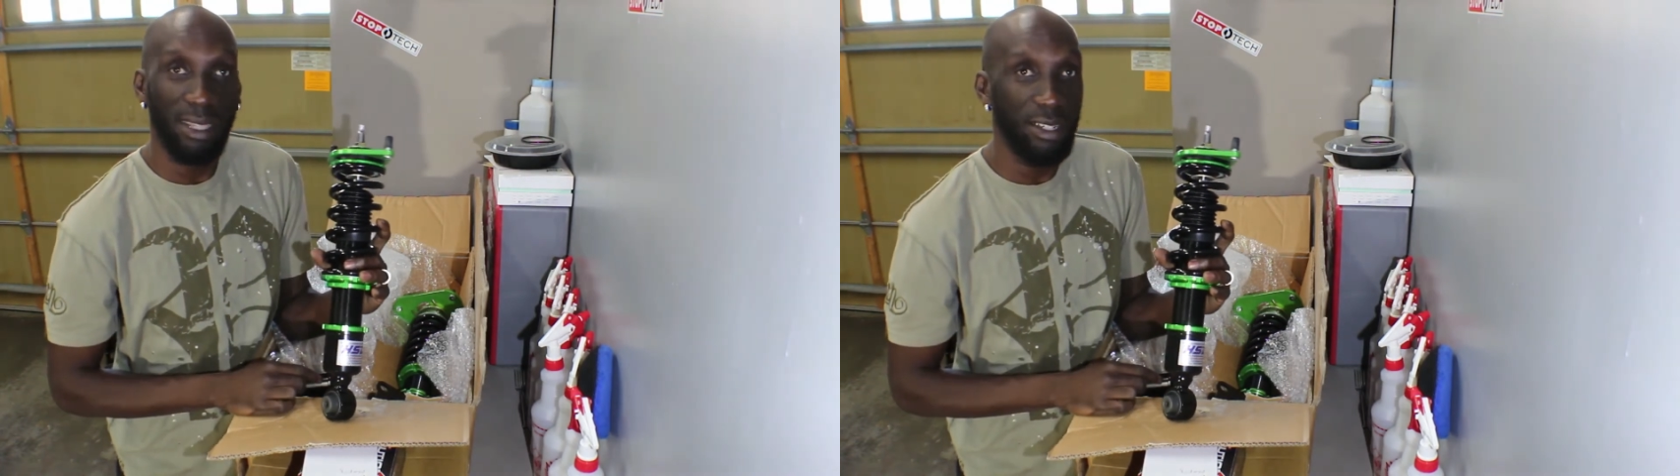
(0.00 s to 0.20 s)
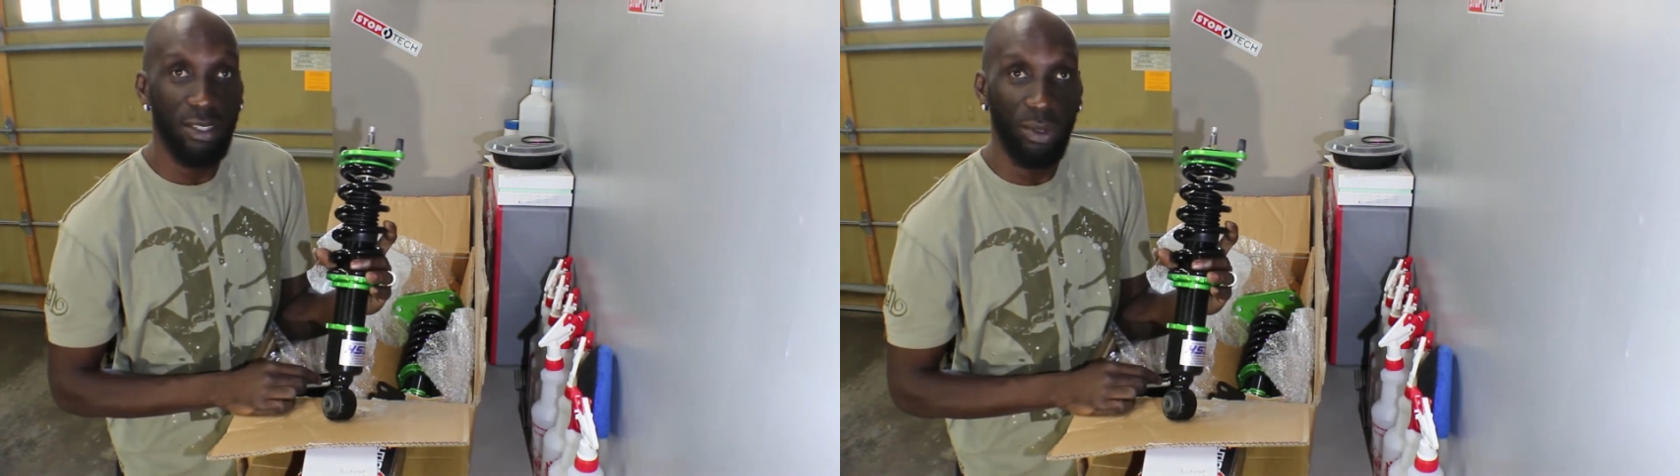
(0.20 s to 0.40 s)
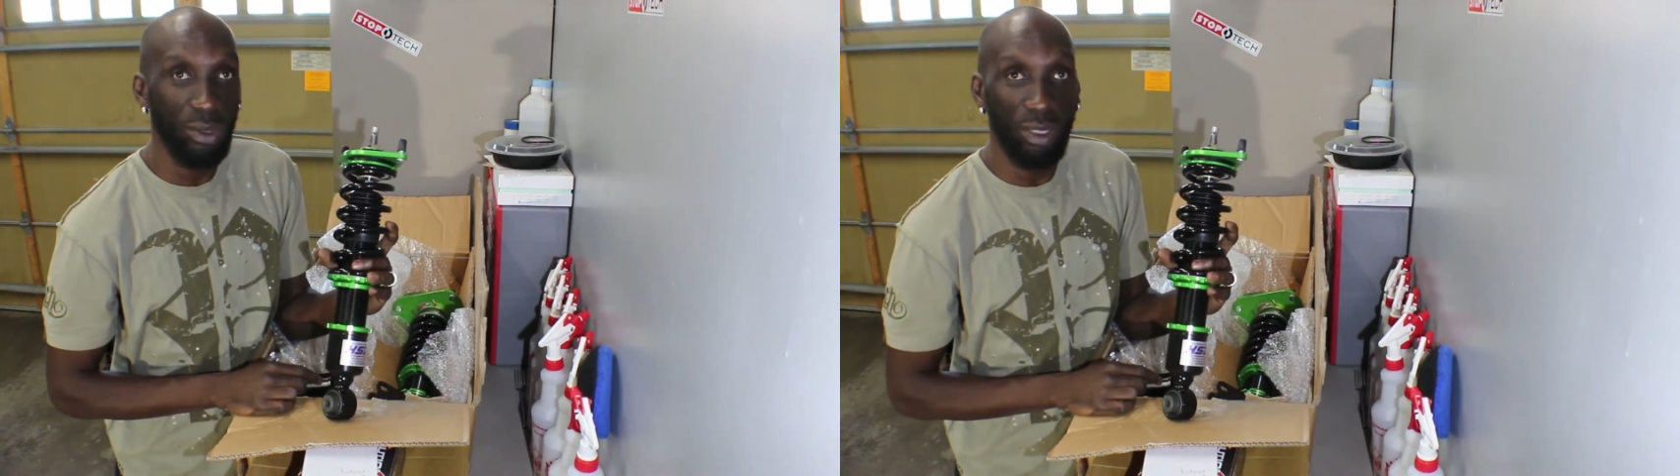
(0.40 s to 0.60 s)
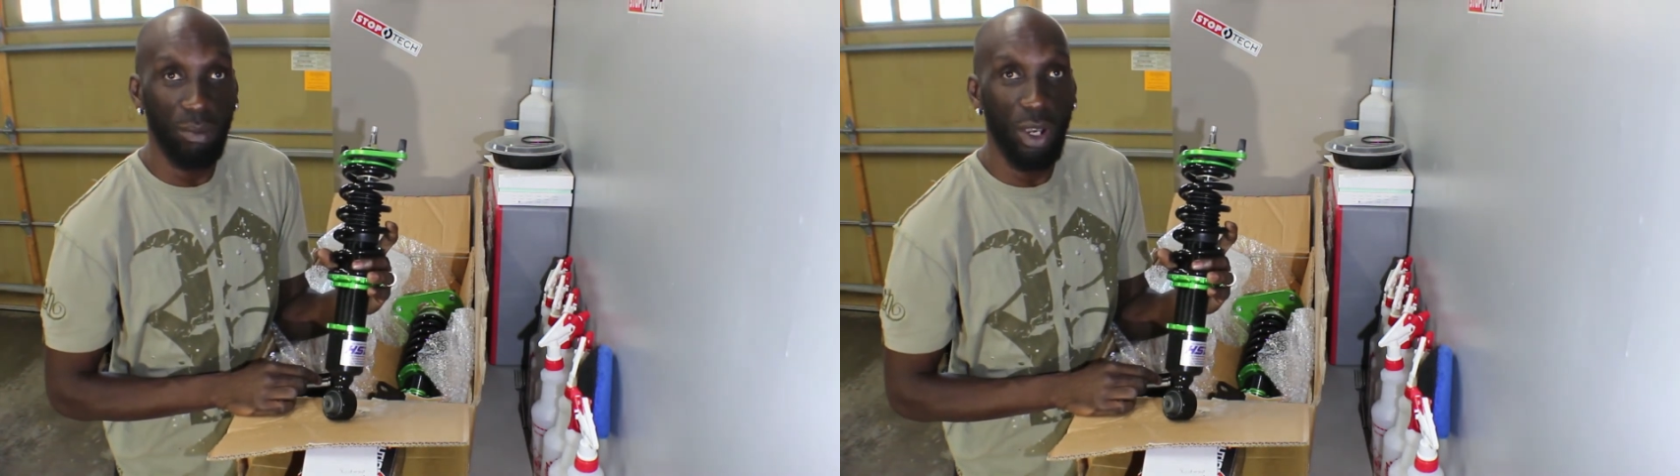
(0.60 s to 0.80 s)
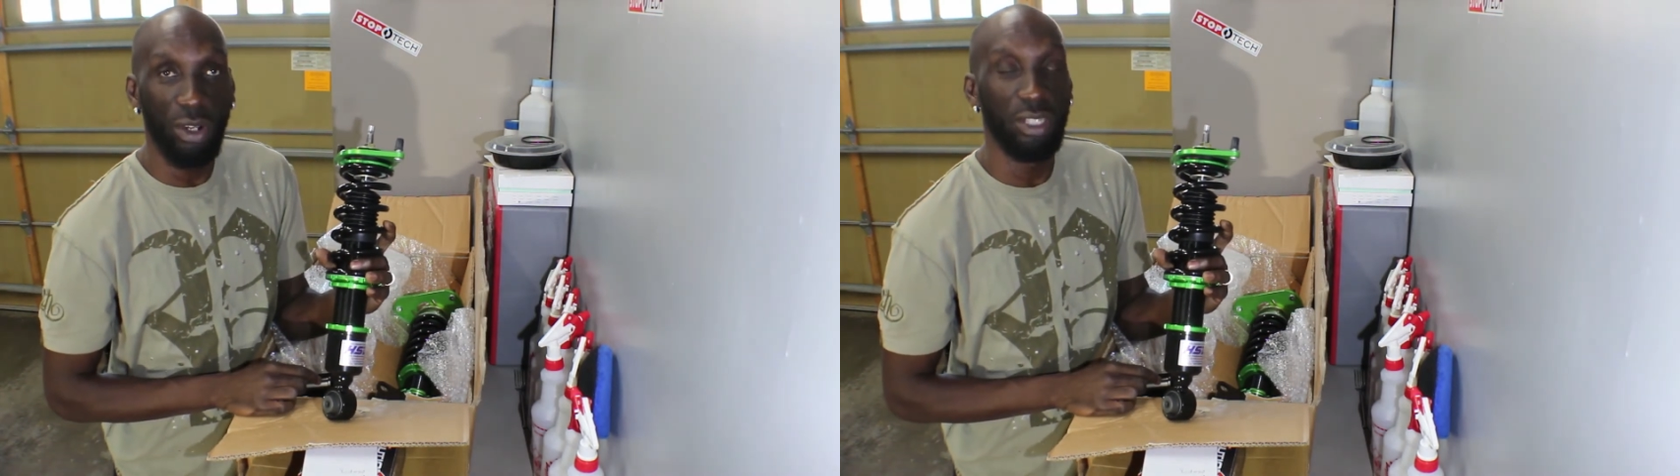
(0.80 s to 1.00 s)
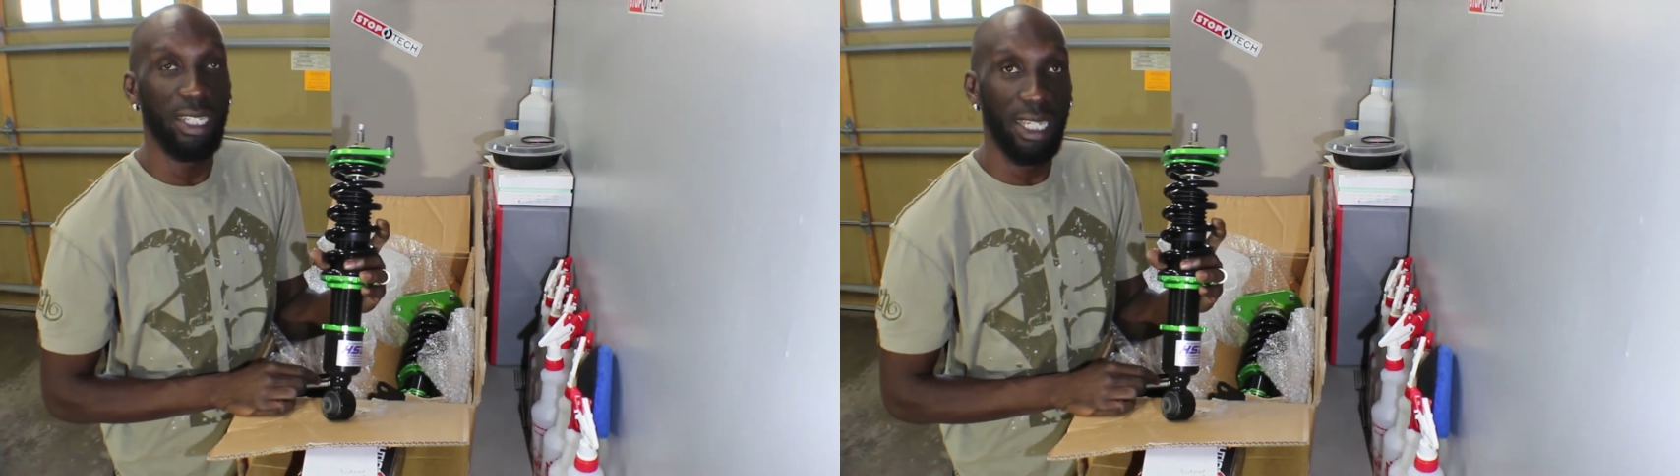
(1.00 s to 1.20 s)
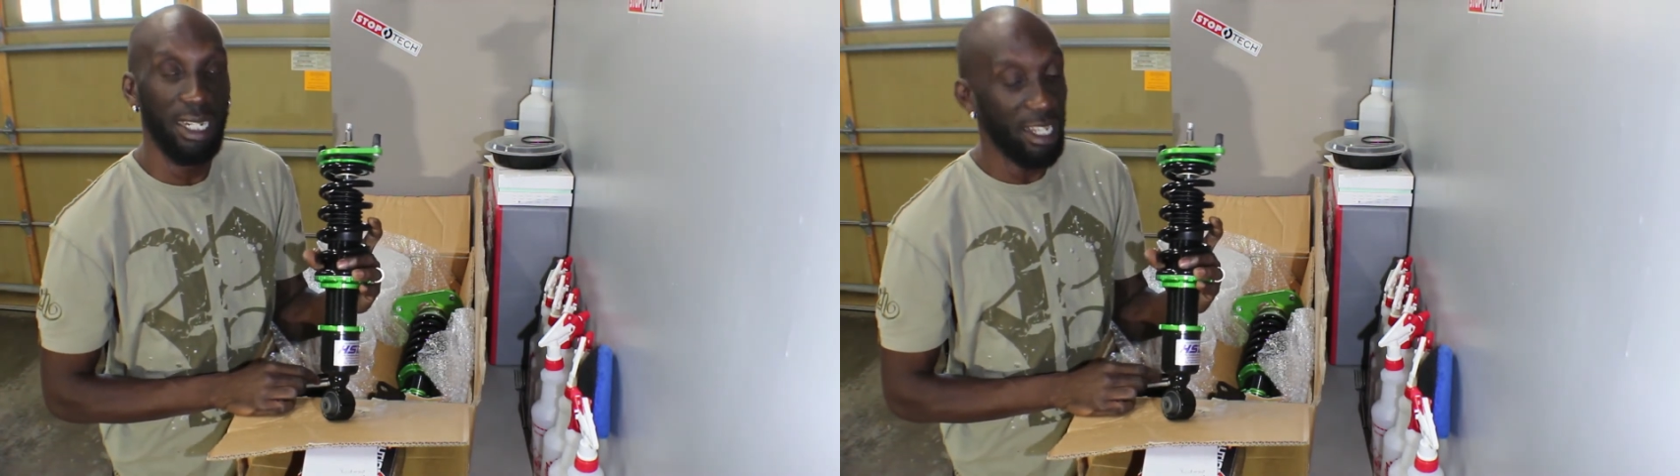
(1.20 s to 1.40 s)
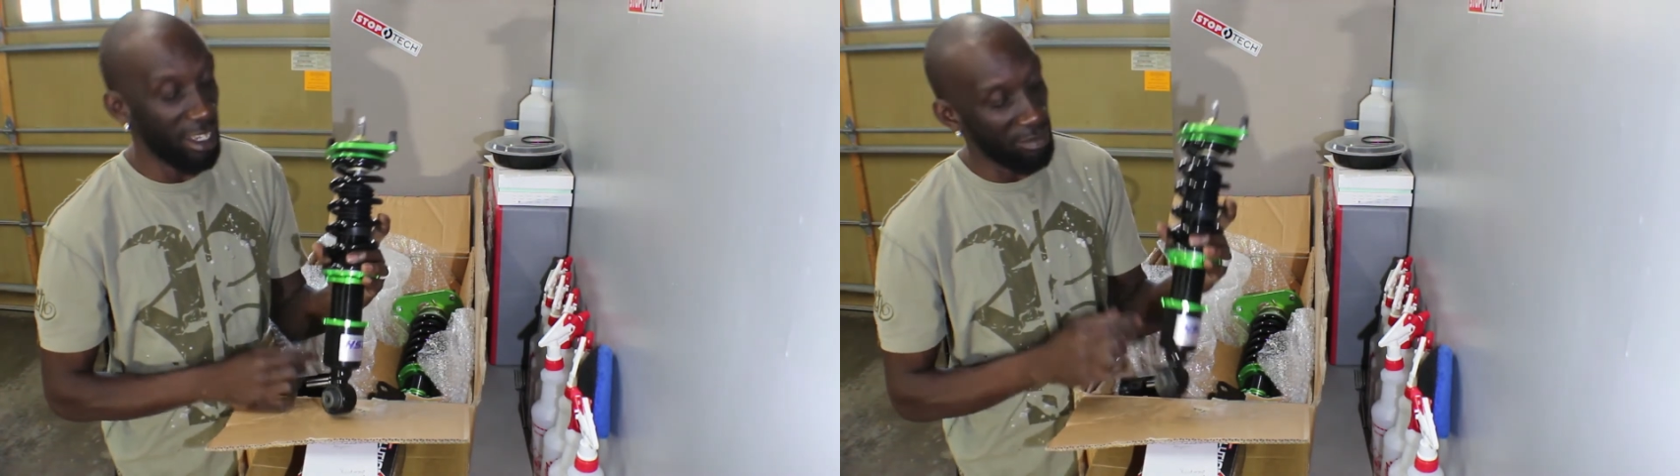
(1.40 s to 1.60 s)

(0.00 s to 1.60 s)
there's no tomorrow to get it out,